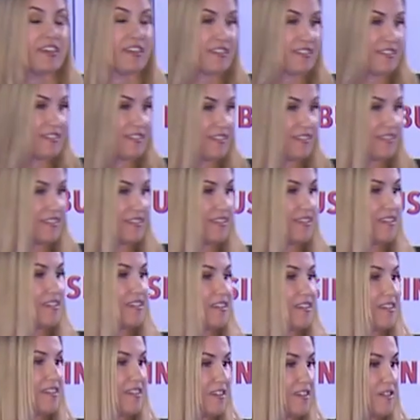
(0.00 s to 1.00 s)
this
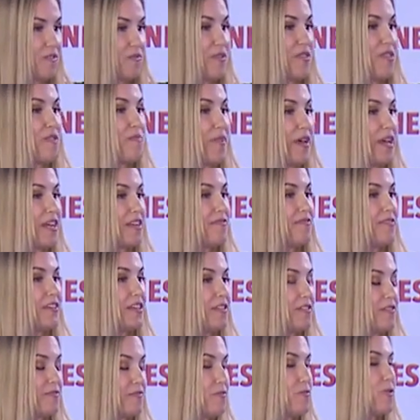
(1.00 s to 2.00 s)
with the
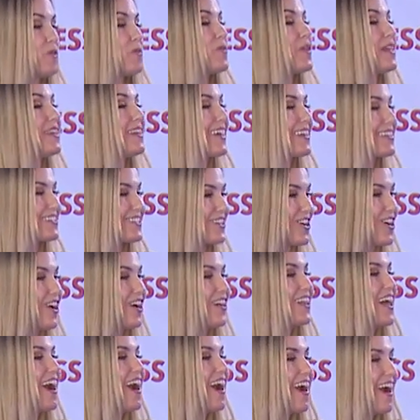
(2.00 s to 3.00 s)
benefit of what we like to
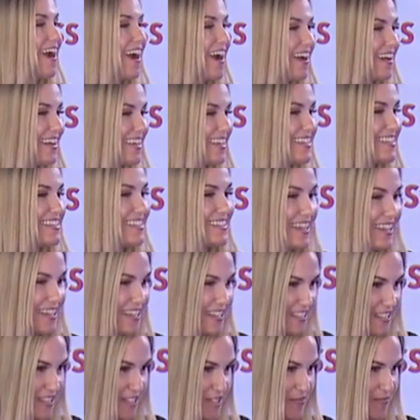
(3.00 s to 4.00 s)
call aha
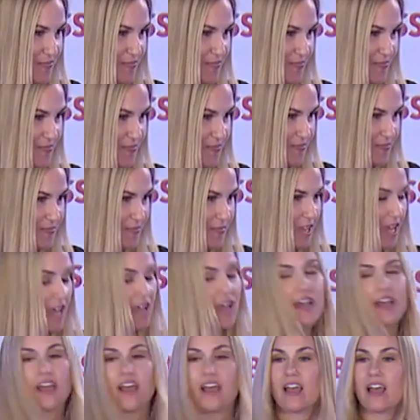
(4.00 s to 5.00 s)
insight.
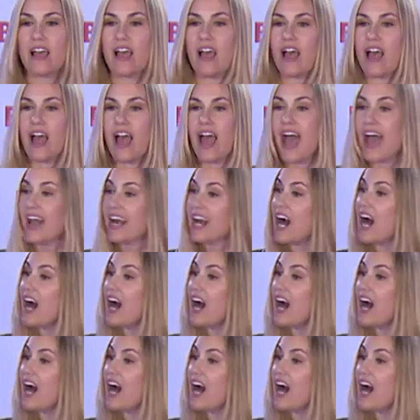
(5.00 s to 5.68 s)
At